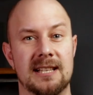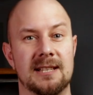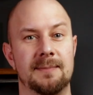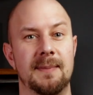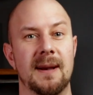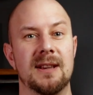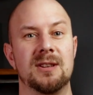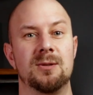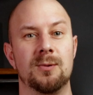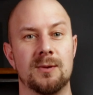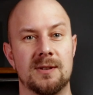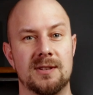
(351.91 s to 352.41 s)

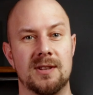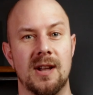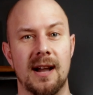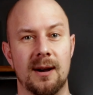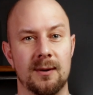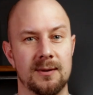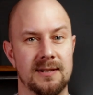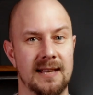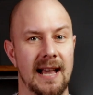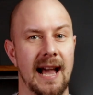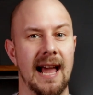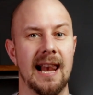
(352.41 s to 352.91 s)
special
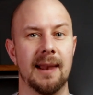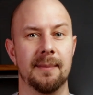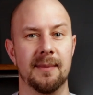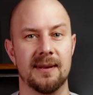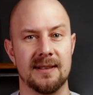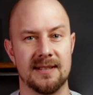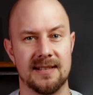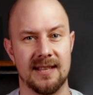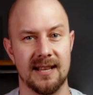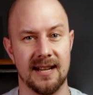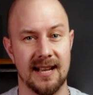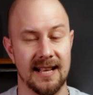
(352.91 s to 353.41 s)
styles to
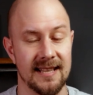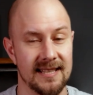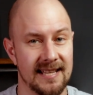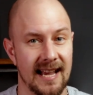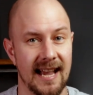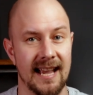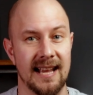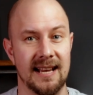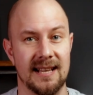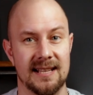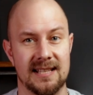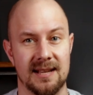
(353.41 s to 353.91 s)
elements that
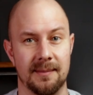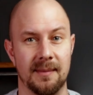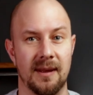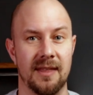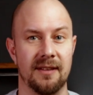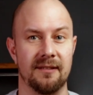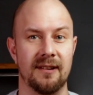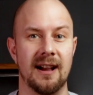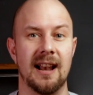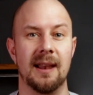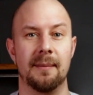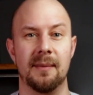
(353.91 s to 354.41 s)
contain some
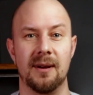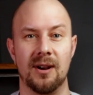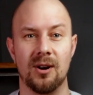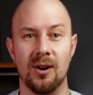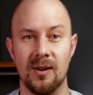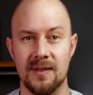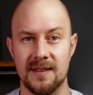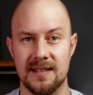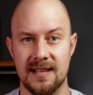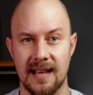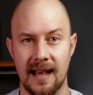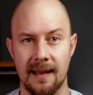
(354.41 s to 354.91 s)
other element
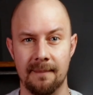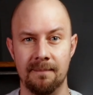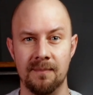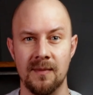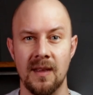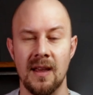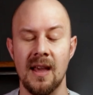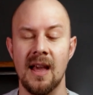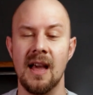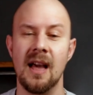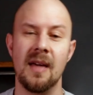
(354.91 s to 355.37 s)
content,